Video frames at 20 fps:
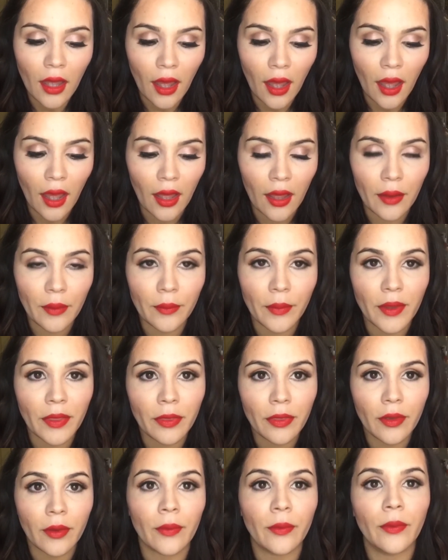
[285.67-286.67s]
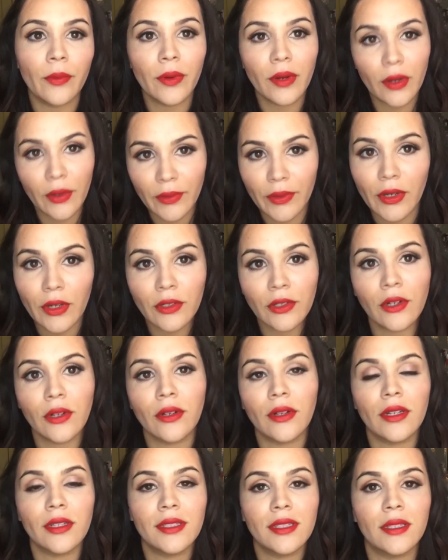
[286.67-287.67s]
But the real
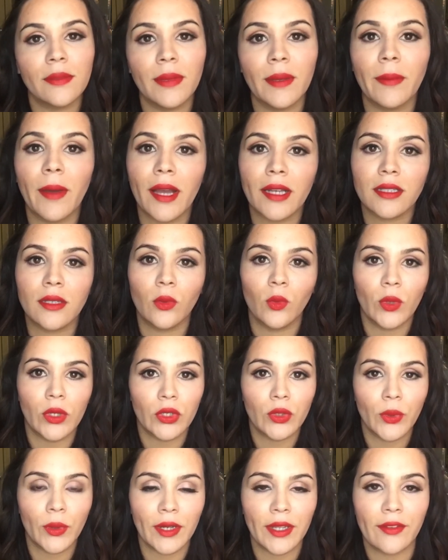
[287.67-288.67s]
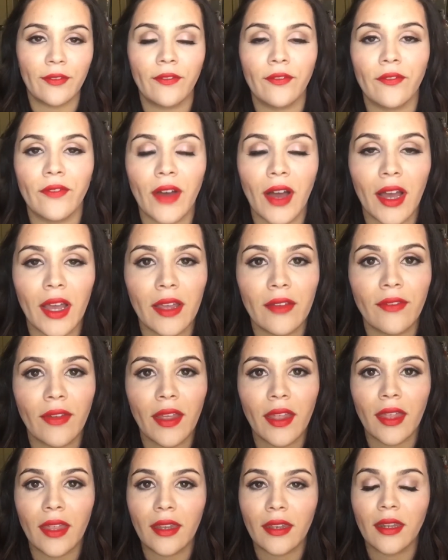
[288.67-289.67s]
goal is to be back to 125,
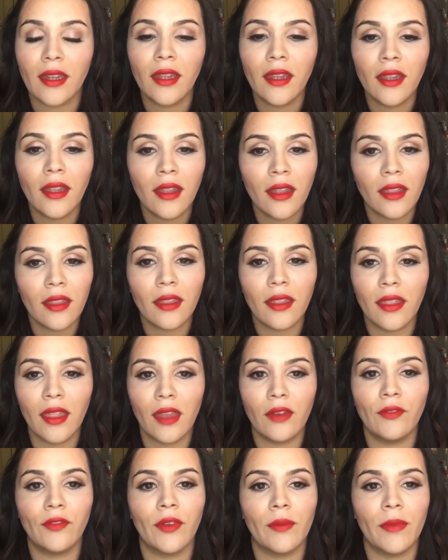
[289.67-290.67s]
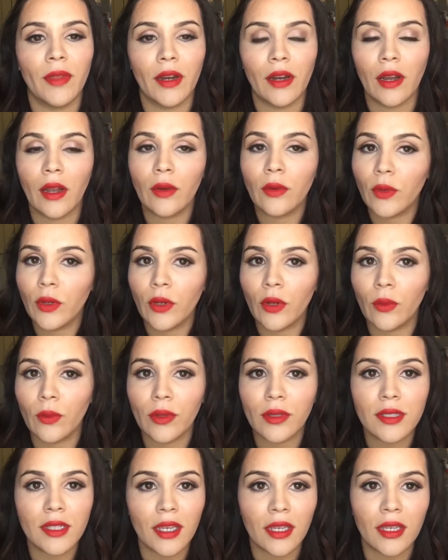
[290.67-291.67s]
and then from there on,
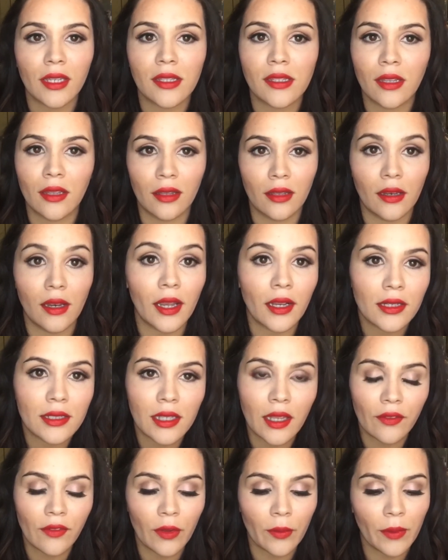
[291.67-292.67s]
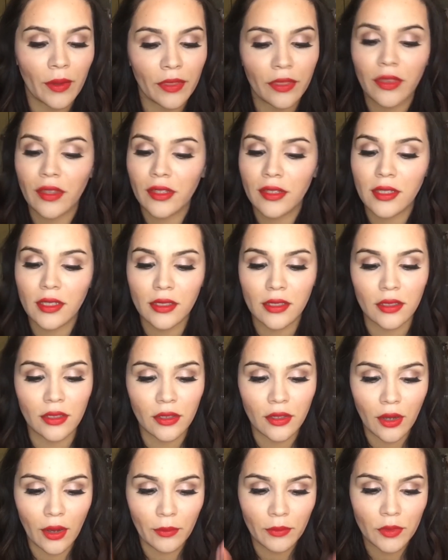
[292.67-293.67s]
we'll take it to the next level. But this is,
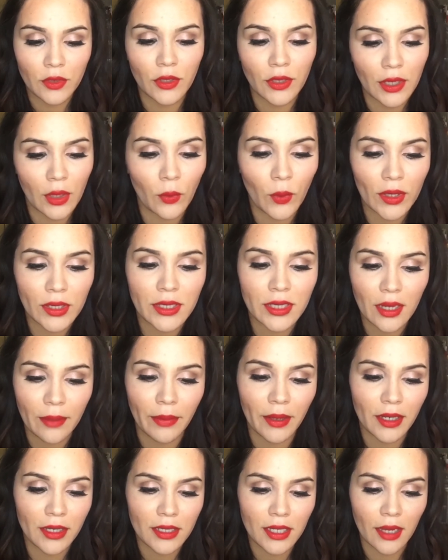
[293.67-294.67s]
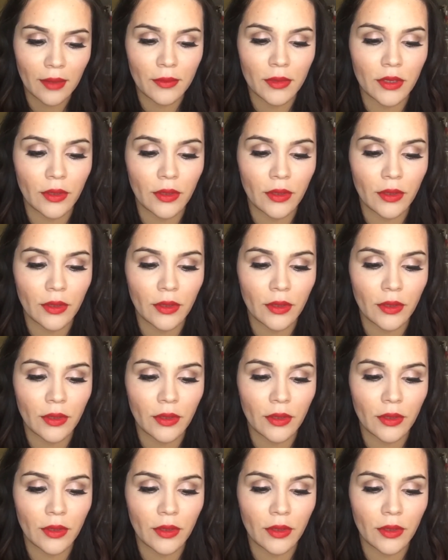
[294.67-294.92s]
I'm doing it one step at a time.